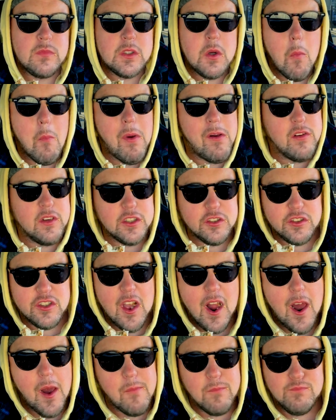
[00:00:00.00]
But this
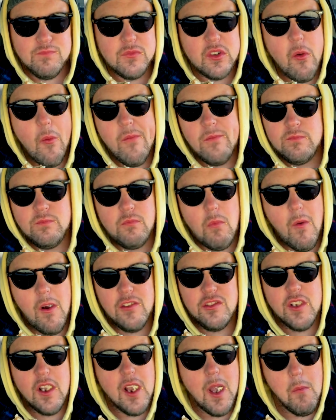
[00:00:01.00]
time
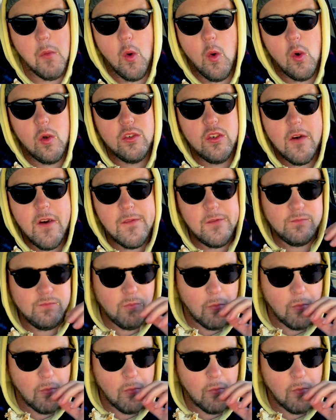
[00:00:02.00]
it's like I'm older,